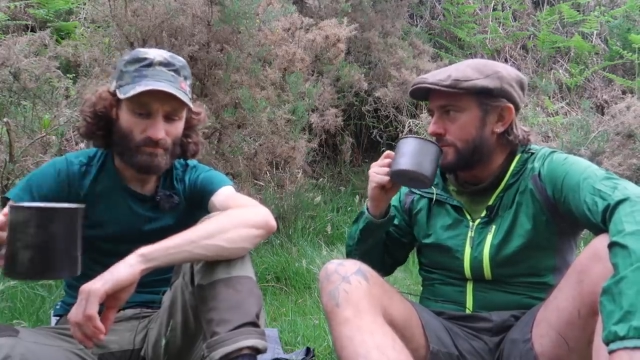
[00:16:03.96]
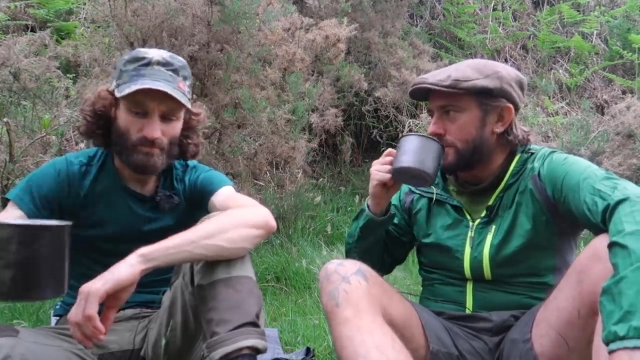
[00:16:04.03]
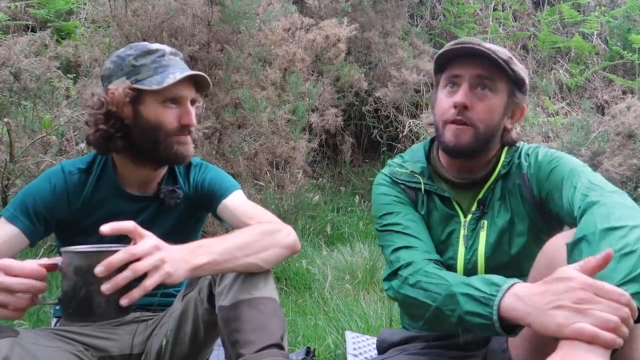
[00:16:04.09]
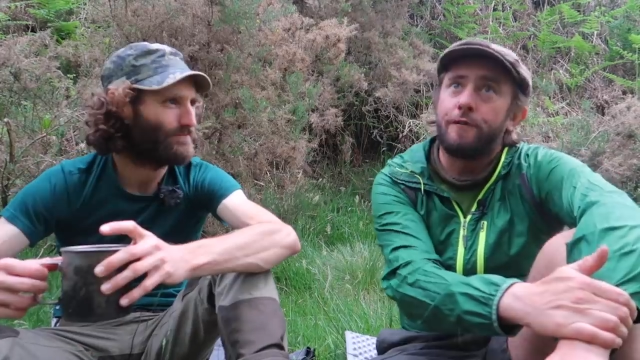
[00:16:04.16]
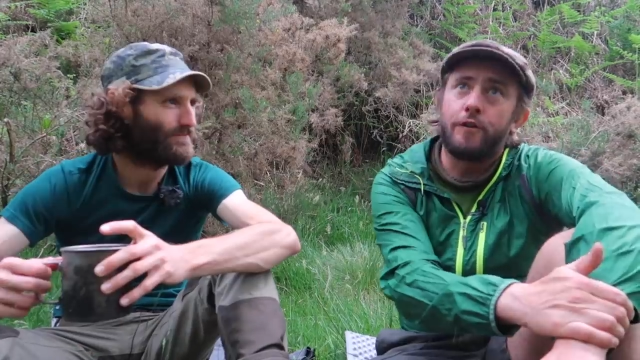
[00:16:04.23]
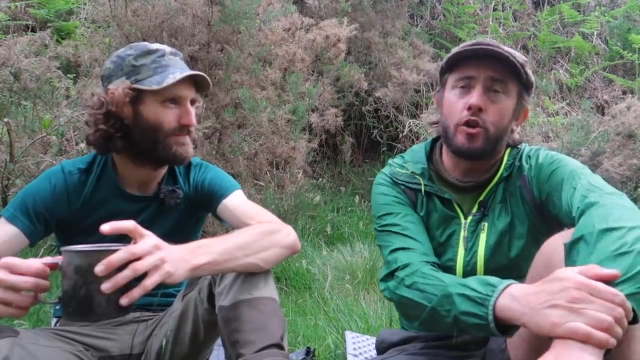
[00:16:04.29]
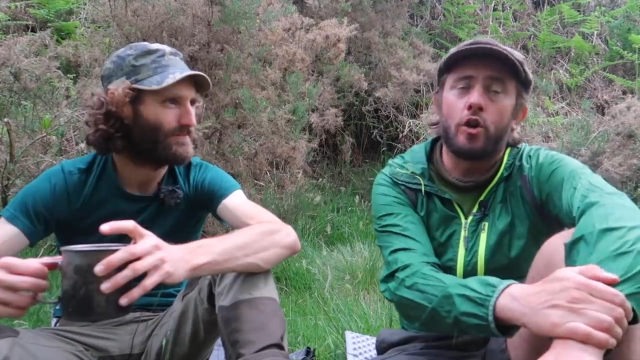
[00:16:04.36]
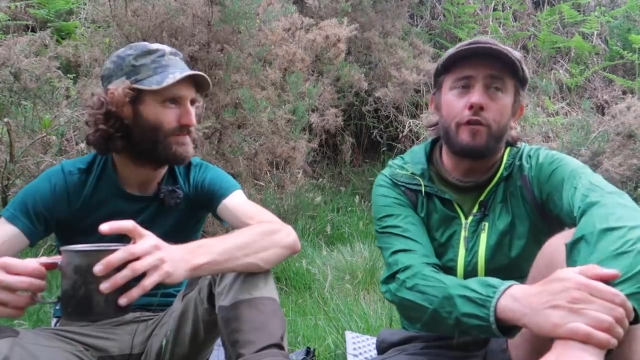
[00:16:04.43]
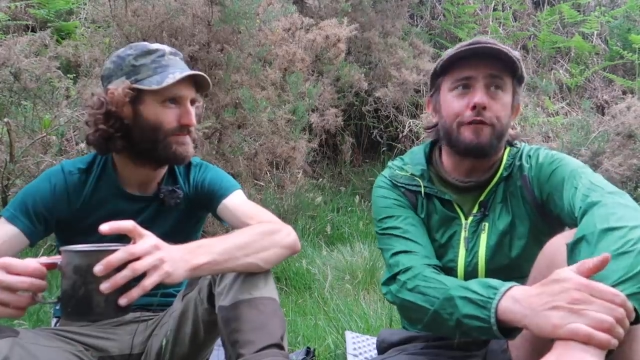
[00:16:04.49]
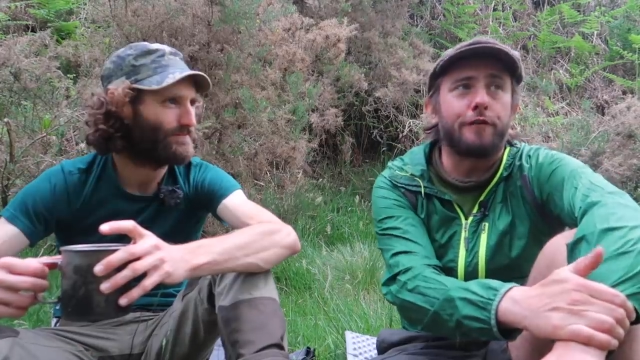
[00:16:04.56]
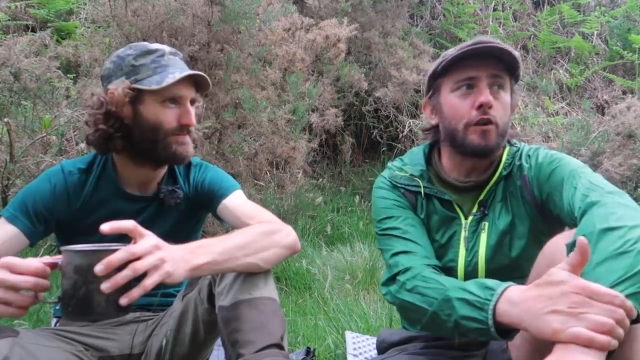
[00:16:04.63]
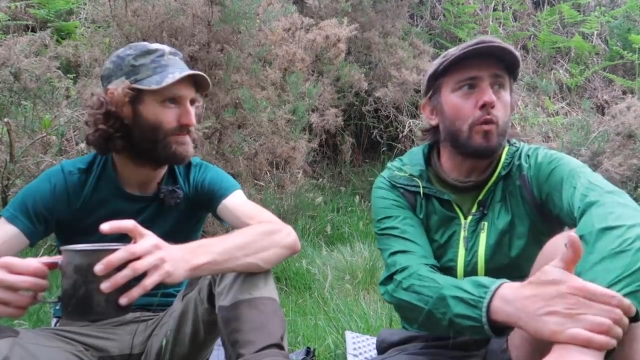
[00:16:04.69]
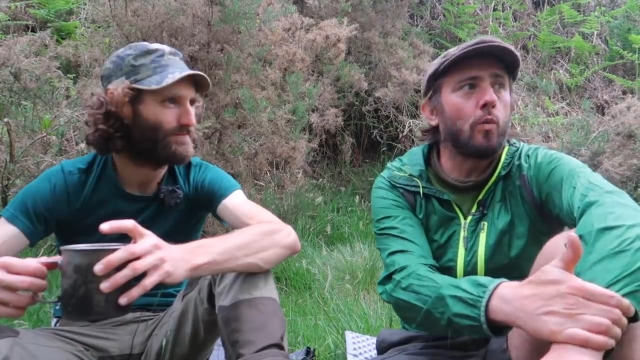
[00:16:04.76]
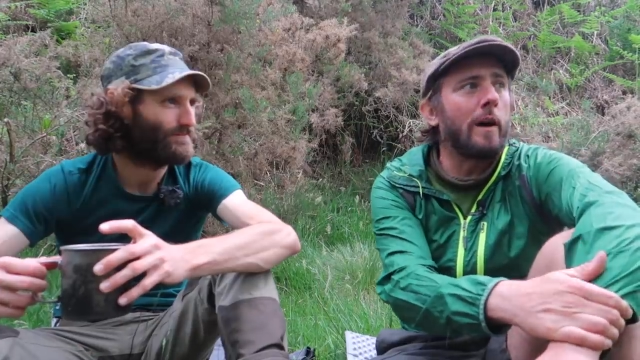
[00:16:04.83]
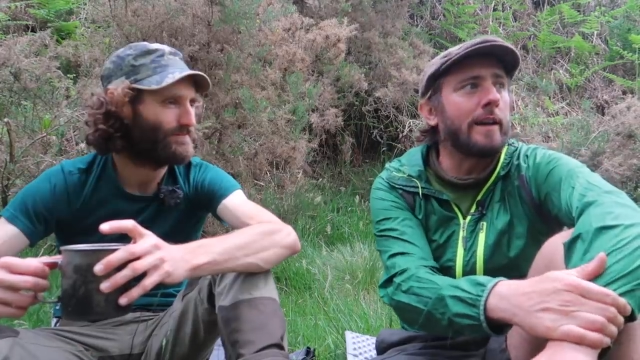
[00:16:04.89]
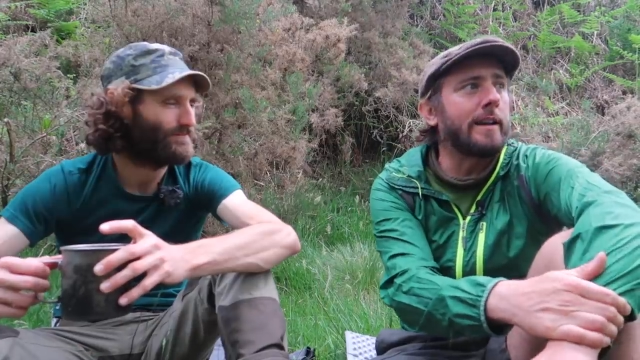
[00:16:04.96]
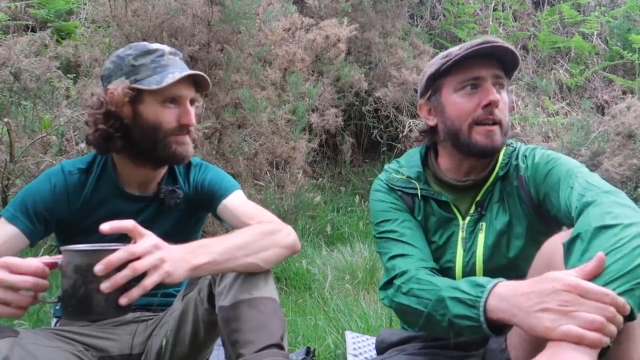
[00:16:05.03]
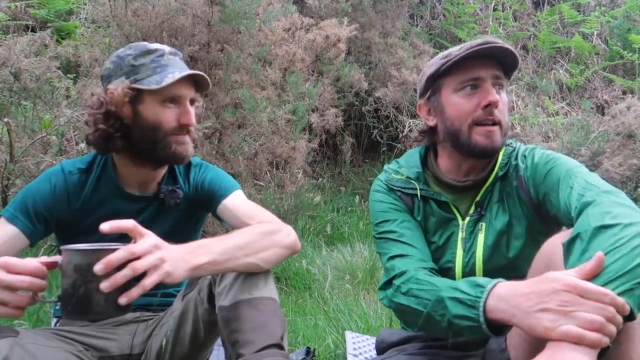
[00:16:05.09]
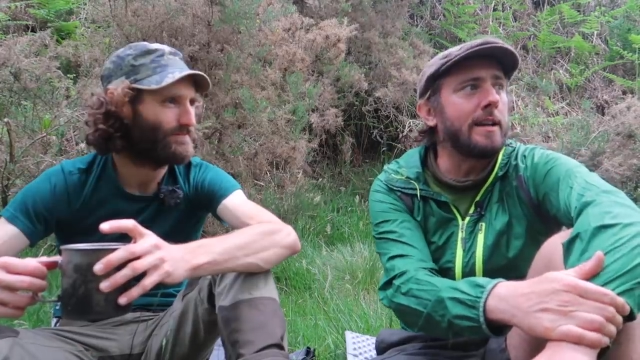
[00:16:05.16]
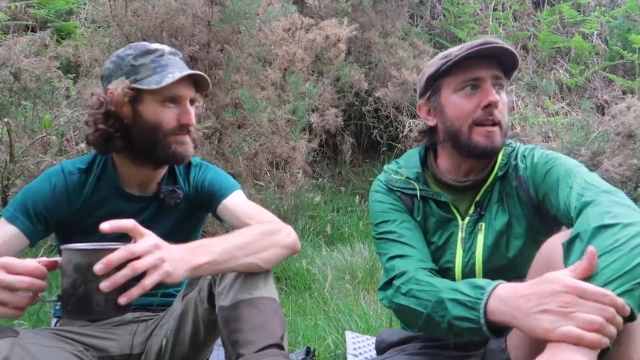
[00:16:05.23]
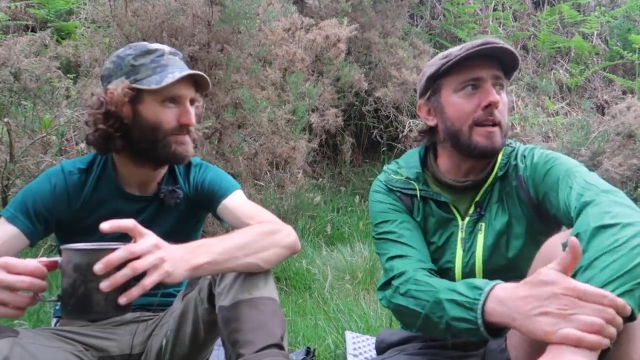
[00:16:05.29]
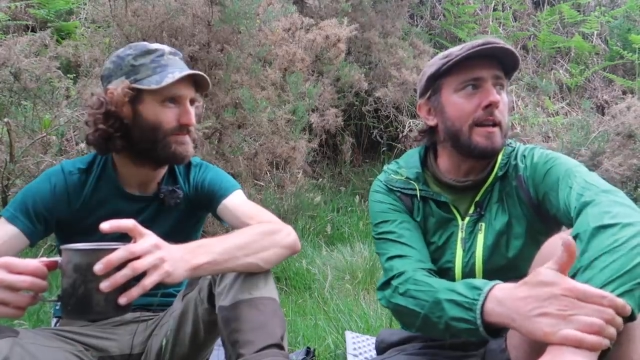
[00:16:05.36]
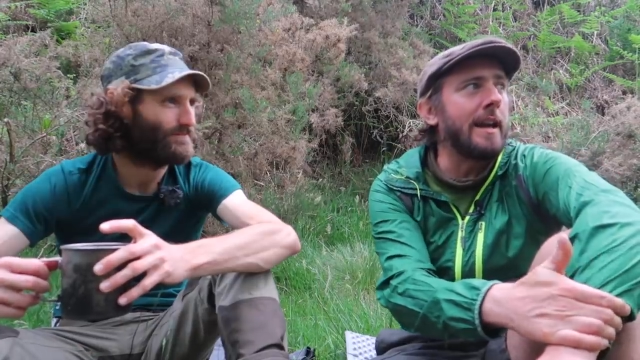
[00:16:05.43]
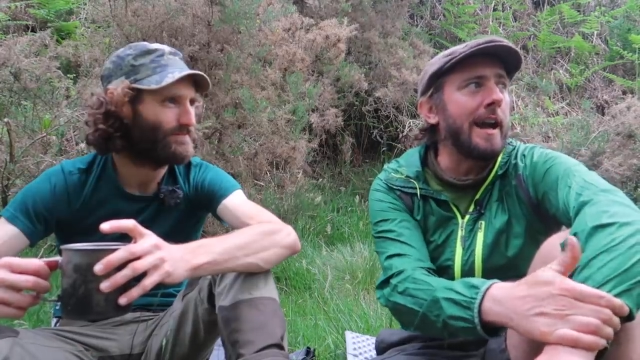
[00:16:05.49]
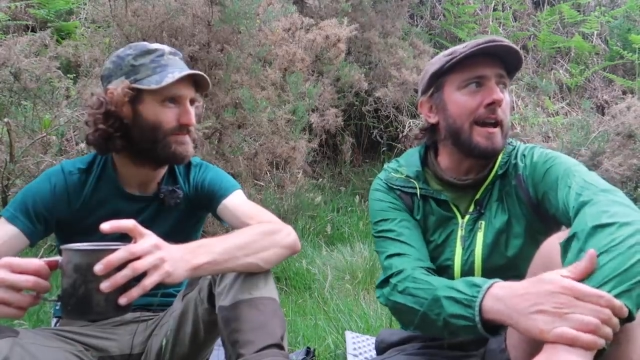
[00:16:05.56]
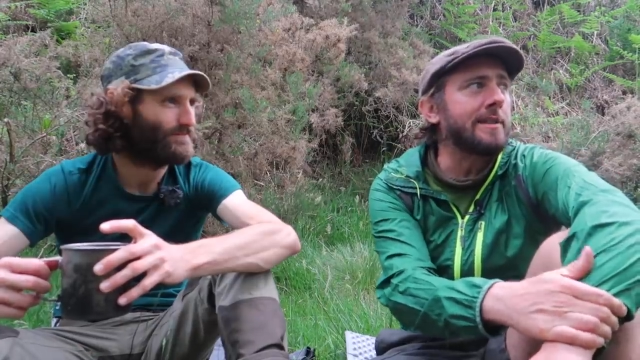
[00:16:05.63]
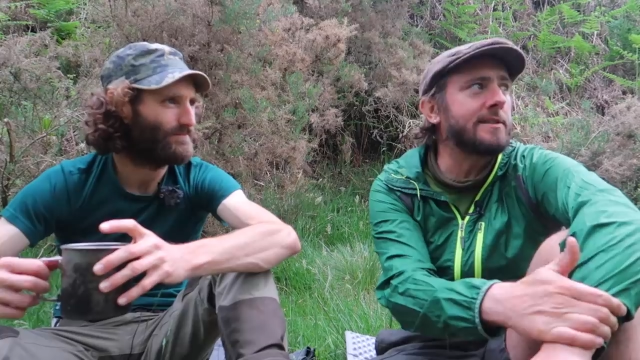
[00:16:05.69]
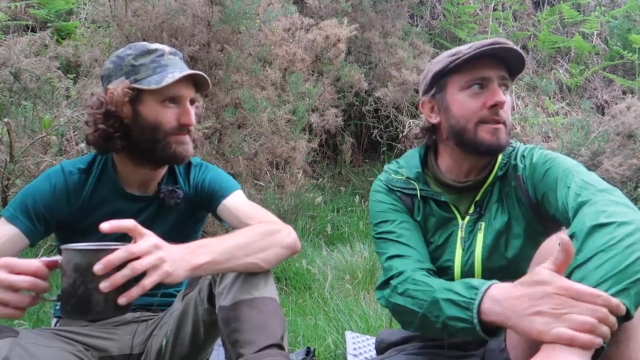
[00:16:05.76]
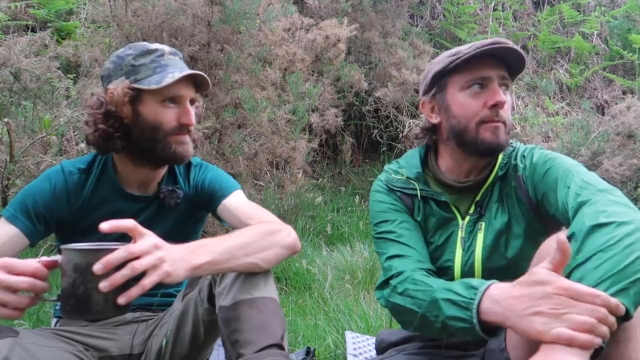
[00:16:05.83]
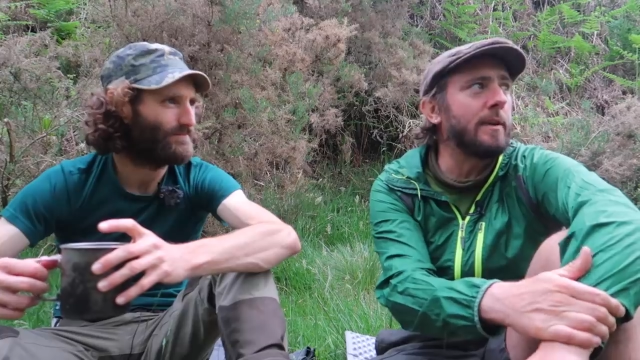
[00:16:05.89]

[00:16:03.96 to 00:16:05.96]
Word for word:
Speaker 1: If you're going for the wacky, it has to